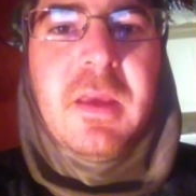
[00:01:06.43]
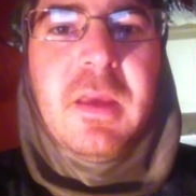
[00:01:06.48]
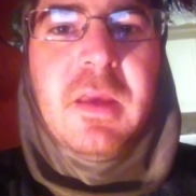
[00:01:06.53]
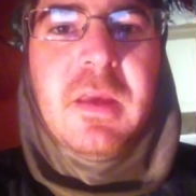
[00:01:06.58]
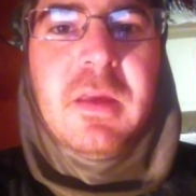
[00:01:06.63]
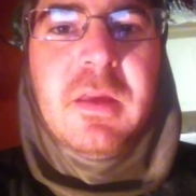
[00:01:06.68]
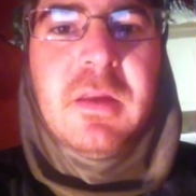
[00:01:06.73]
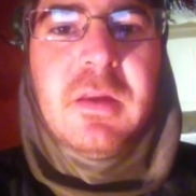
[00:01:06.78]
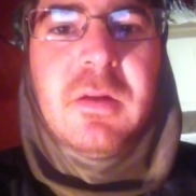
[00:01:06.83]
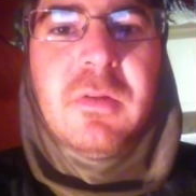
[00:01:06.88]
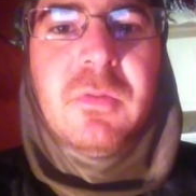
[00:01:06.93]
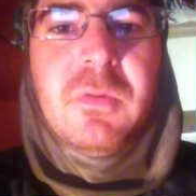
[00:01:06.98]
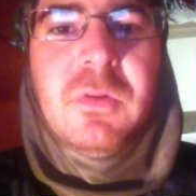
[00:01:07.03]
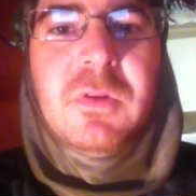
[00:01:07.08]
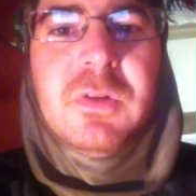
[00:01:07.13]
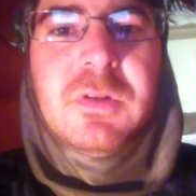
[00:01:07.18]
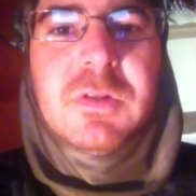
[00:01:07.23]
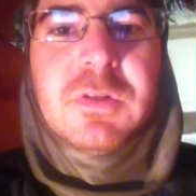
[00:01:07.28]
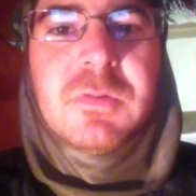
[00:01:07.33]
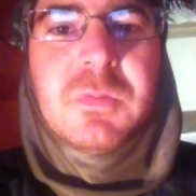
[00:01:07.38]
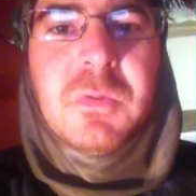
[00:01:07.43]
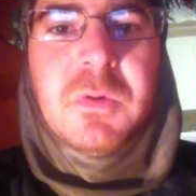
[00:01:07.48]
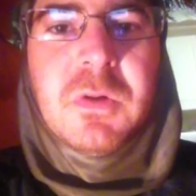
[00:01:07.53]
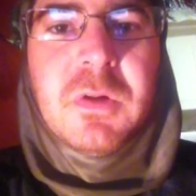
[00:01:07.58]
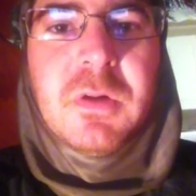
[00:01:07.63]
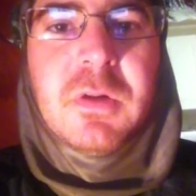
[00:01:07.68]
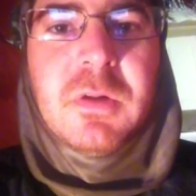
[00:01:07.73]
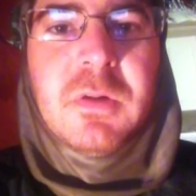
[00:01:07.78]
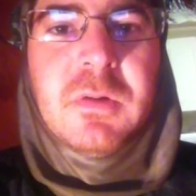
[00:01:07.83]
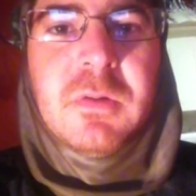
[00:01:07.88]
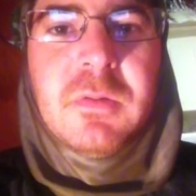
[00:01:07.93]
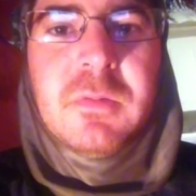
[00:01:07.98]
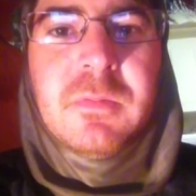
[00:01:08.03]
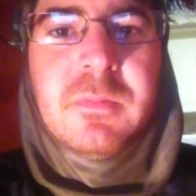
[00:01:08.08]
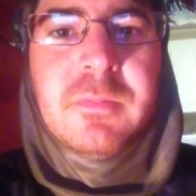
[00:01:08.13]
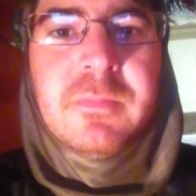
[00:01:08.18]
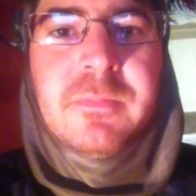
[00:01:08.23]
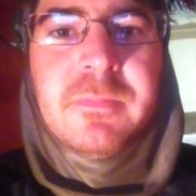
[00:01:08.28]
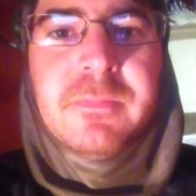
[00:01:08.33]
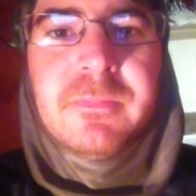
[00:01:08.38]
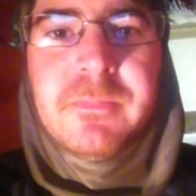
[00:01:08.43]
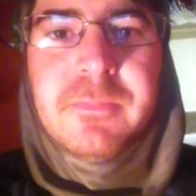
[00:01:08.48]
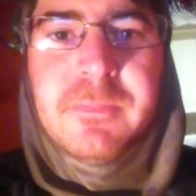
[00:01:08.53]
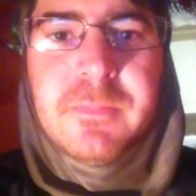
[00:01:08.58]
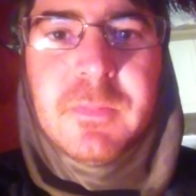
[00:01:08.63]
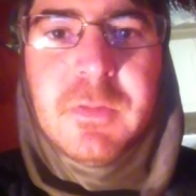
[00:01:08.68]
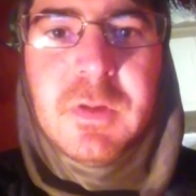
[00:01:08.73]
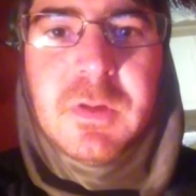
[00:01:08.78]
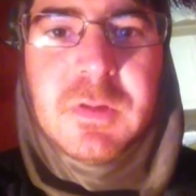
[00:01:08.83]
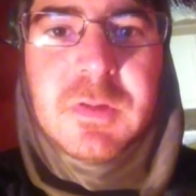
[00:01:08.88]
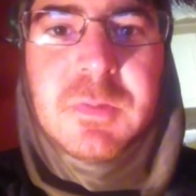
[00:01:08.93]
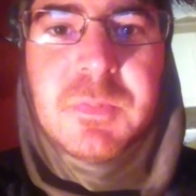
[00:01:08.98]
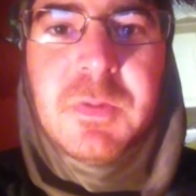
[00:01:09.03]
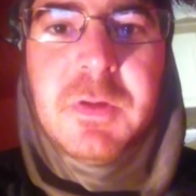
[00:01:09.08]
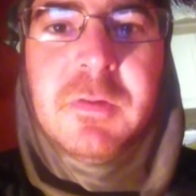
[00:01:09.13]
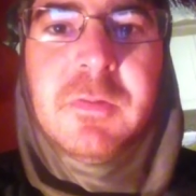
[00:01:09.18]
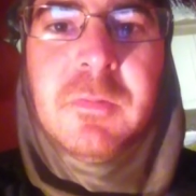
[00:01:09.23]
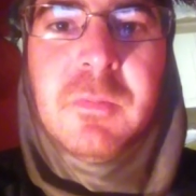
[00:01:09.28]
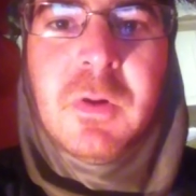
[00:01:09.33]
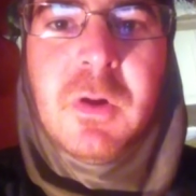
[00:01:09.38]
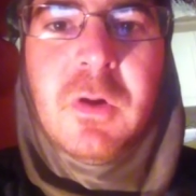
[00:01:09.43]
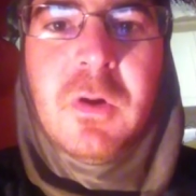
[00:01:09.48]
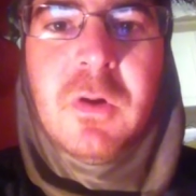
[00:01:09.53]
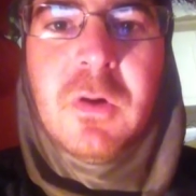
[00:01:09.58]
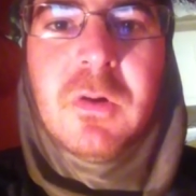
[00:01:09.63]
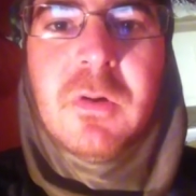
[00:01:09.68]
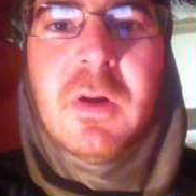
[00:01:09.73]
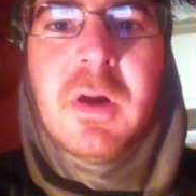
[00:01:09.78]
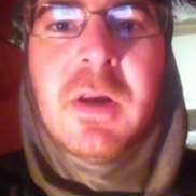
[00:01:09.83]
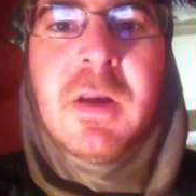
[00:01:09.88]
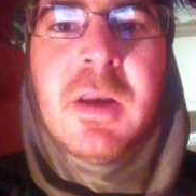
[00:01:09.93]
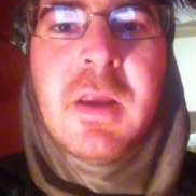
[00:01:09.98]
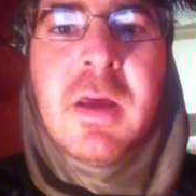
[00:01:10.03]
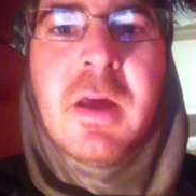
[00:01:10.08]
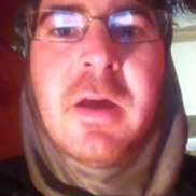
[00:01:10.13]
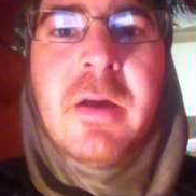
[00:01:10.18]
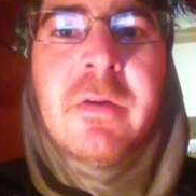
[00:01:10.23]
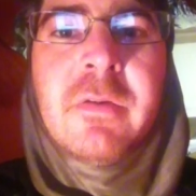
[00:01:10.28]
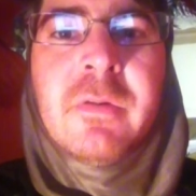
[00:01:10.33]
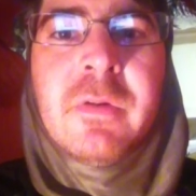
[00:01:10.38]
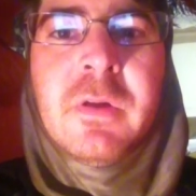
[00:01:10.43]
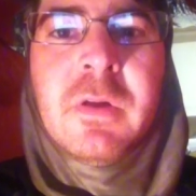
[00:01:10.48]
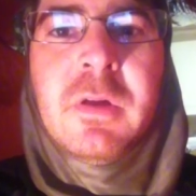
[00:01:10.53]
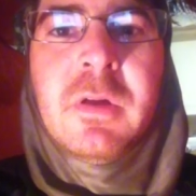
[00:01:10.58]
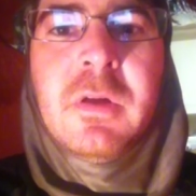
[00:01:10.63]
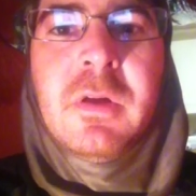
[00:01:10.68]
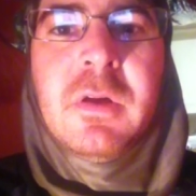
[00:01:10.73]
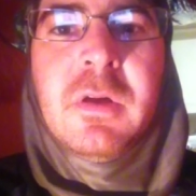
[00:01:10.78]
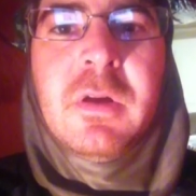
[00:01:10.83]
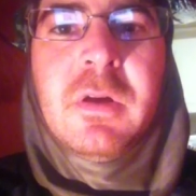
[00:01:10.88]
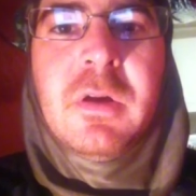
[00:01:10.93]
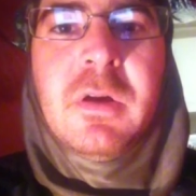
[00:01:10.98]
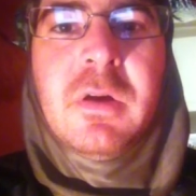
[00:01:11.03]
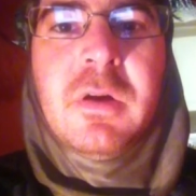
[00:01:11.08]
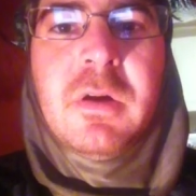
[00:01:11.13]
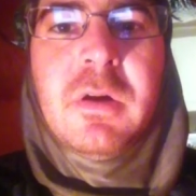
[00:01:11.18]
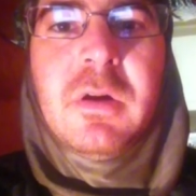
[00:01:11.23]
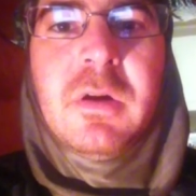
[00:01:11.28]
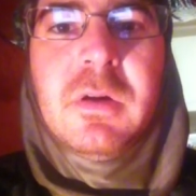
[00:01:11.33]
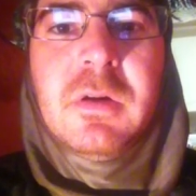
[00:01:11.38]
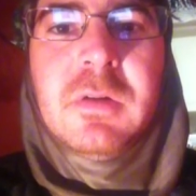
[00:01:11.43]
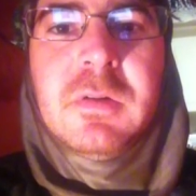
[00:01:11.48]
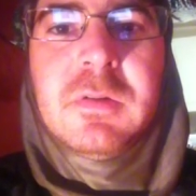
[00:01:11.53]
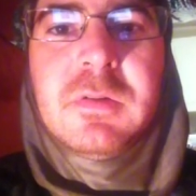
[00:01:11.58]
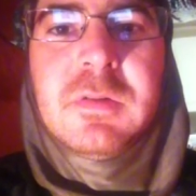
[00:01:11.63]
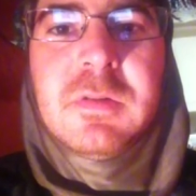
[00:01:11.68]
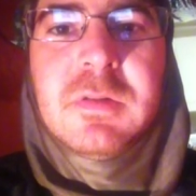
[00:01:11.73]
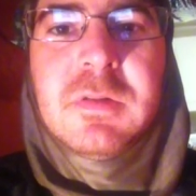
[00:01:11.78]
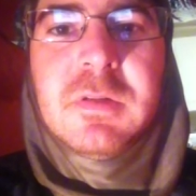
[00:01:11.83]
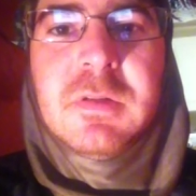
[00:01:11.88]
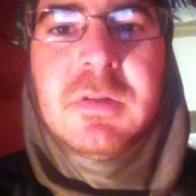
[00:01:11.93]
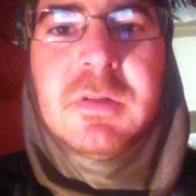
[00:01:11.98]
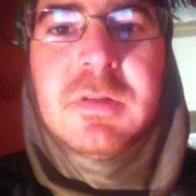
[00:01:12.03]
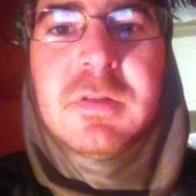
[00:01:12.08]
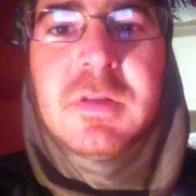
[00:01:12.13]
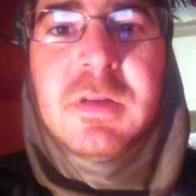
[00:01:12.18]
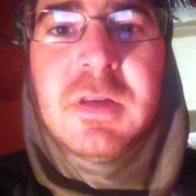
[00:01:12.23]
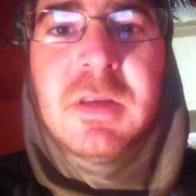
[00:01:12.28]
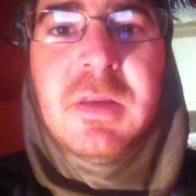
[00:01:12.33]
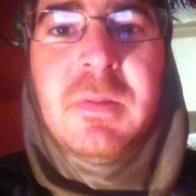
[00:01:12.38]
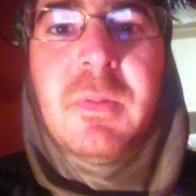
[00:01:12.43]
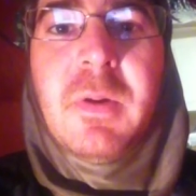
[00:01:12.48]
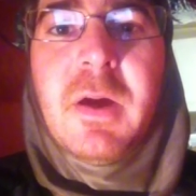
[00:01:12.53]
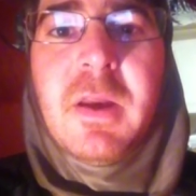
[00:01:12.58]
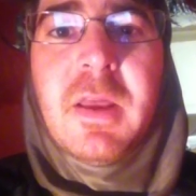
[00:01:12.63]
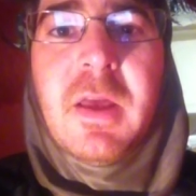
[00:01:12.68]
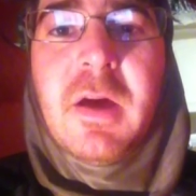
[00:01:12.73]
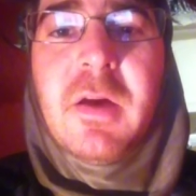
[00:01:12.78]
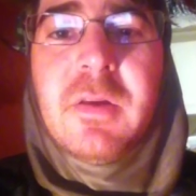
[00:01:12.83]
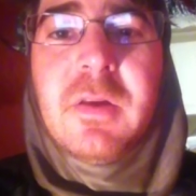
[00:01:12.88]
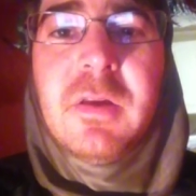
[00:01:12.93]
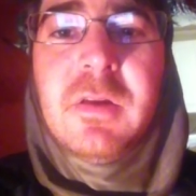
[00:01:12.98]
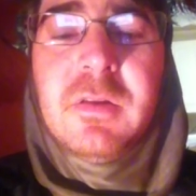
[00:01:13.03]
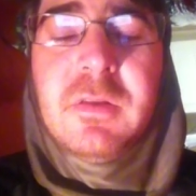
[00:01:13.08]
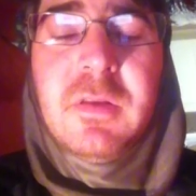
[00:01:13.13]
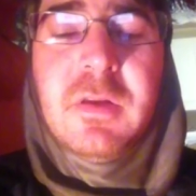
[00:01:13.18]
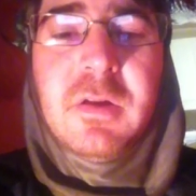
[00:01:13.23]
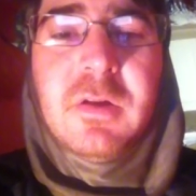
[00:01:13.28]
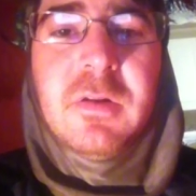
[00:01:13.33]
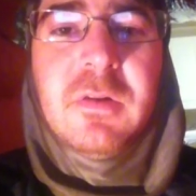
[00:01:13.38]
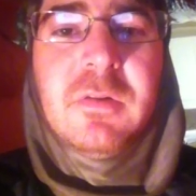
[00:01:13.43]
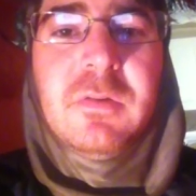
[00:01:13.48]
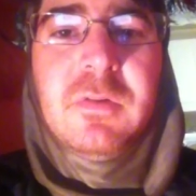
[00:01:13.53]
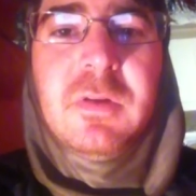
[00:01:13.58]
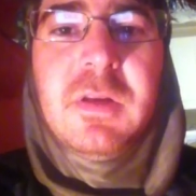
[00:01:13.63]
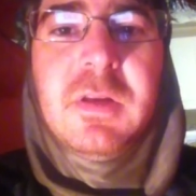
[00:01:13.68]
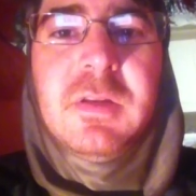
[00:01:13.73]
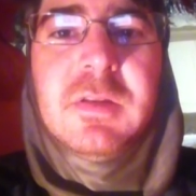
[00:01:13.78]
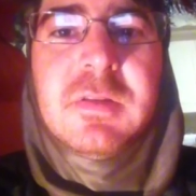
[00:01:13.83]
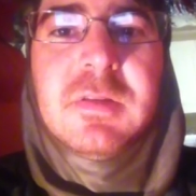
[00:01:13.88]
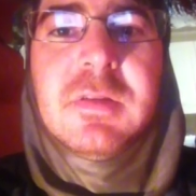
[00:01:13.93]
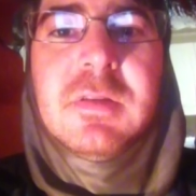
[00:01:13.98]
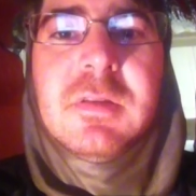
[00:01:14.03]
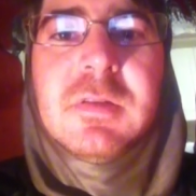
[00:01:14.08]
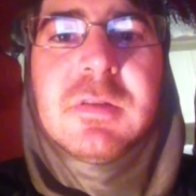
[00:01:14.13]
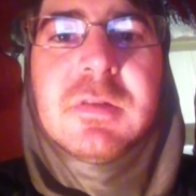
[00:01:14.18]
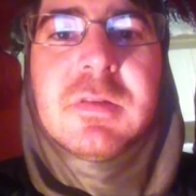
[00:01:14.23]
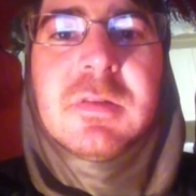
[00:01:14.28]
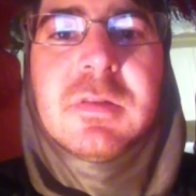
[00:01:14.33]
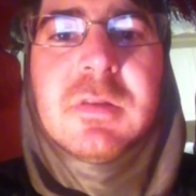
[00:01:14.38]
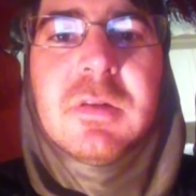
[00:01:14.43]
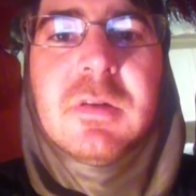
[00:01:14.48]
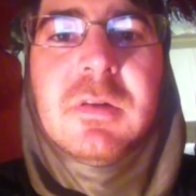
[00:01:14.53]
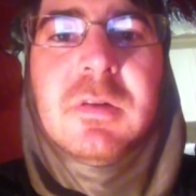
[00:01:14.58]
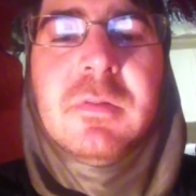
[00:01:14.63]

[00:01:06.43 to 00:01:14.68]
And I really just want to, you know, speak from my heart right now to anybody out there who needs this.